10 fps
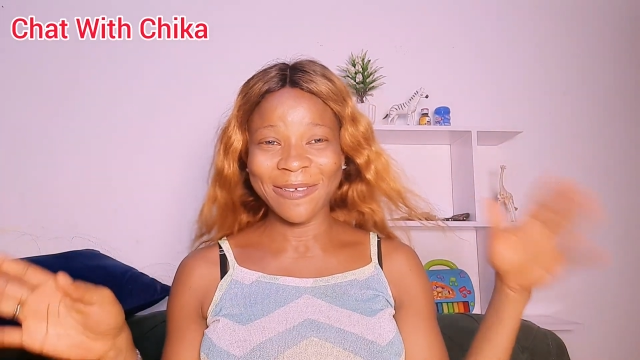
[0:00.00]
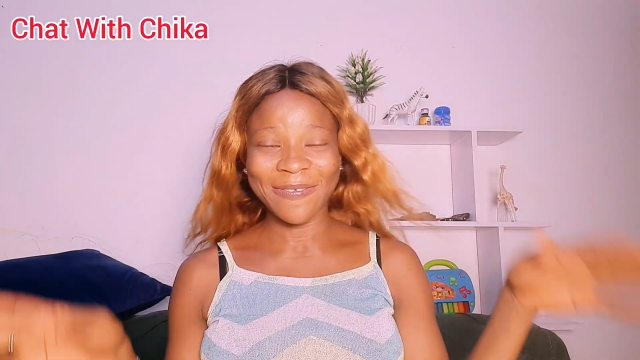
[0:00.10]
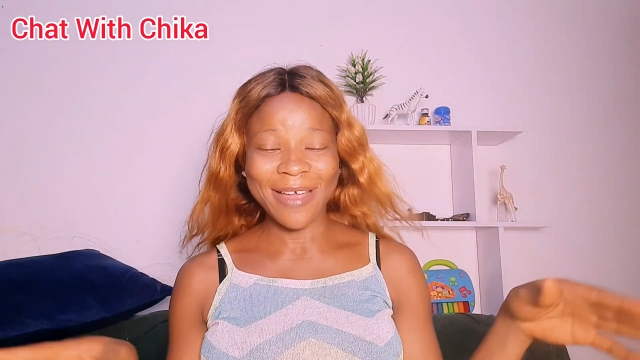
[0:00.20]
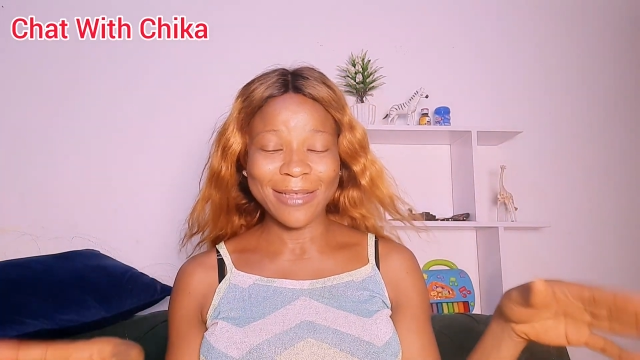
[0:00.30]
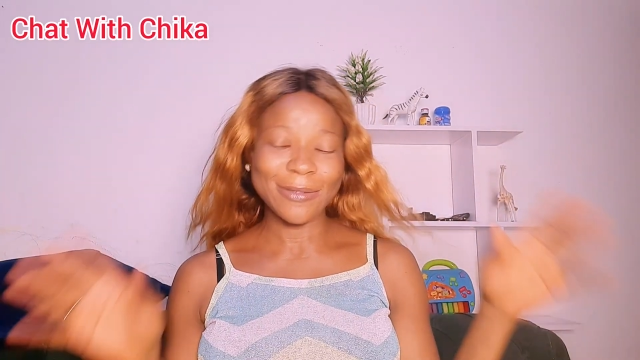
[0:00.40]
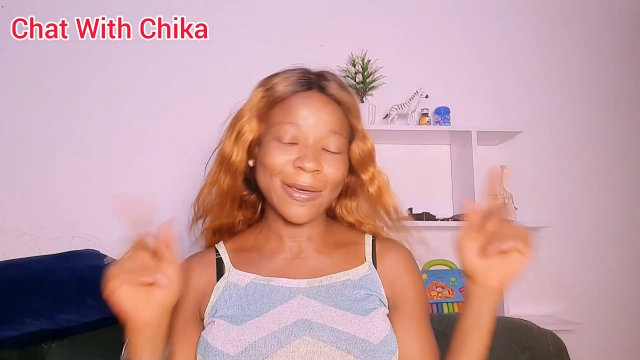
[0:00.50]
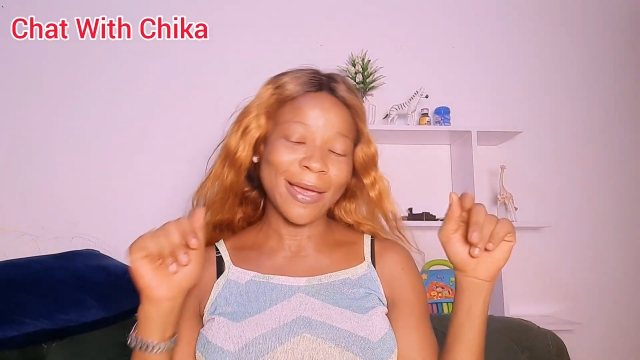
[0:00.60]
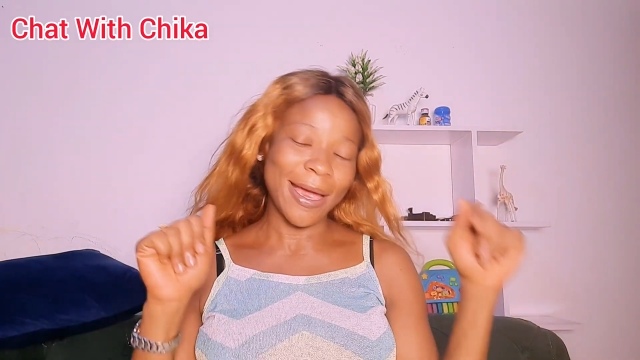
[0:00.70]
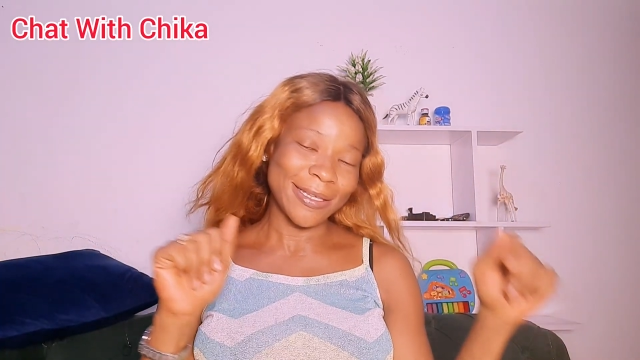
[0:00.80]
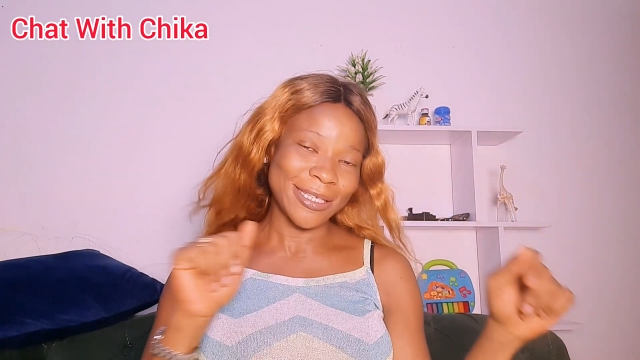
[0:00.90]
of that. So,
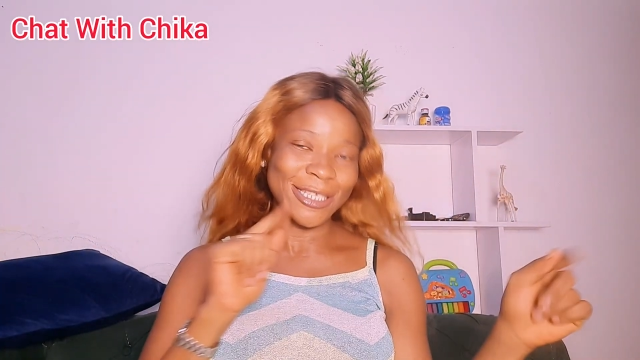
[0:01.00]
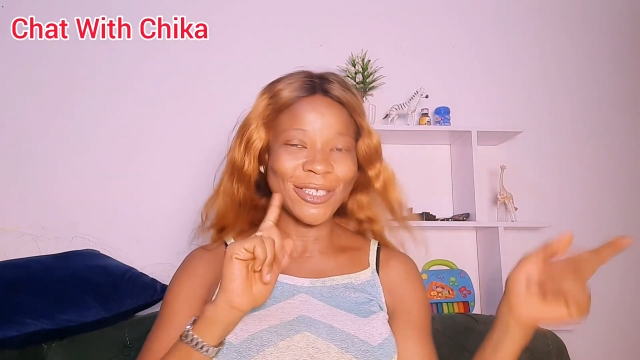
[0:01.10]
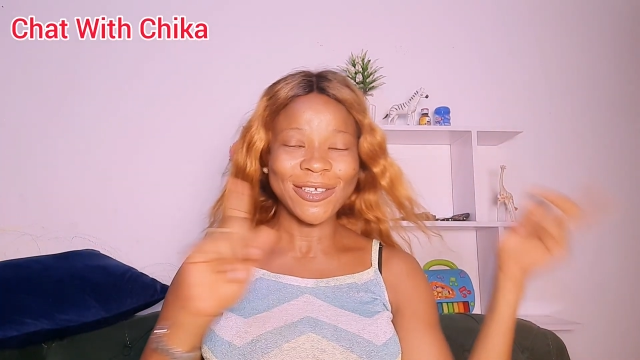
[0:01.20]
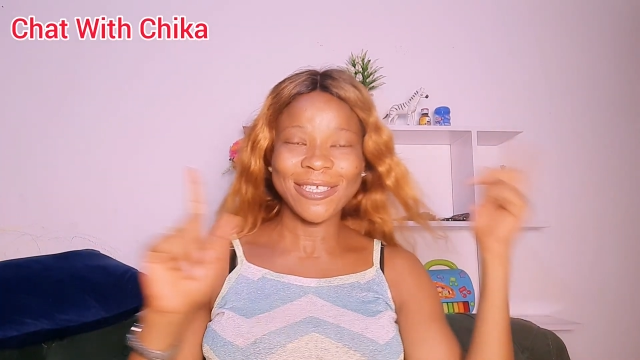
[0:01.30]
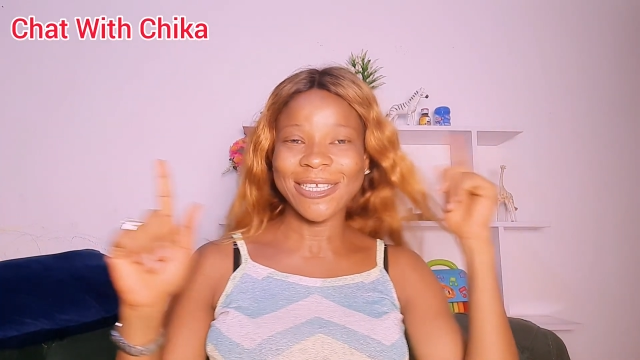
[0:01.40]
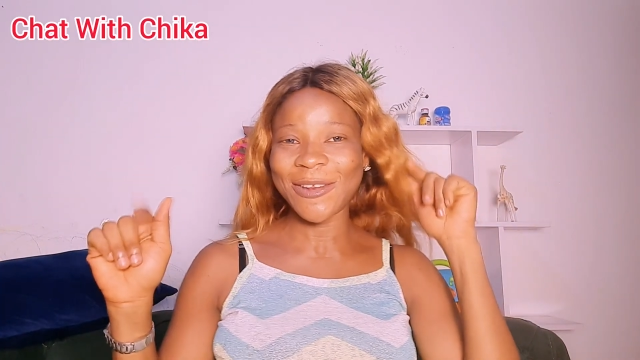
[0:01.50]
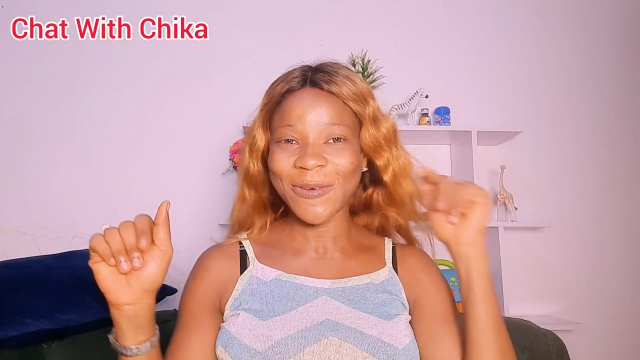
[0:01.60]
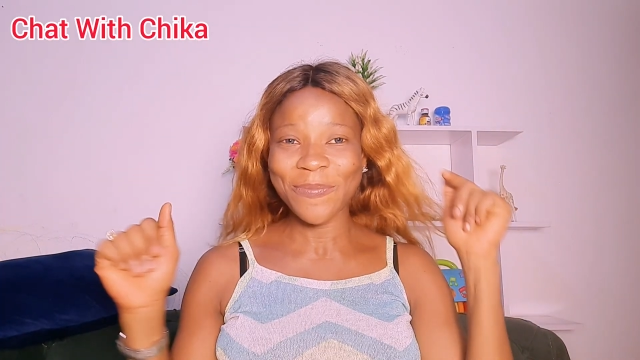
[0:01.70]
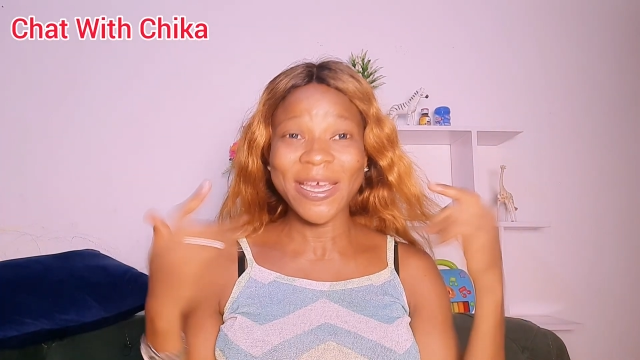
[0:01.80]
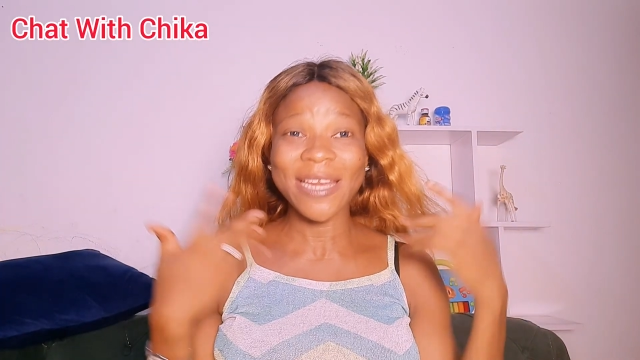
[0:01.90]
guys, just you know, bear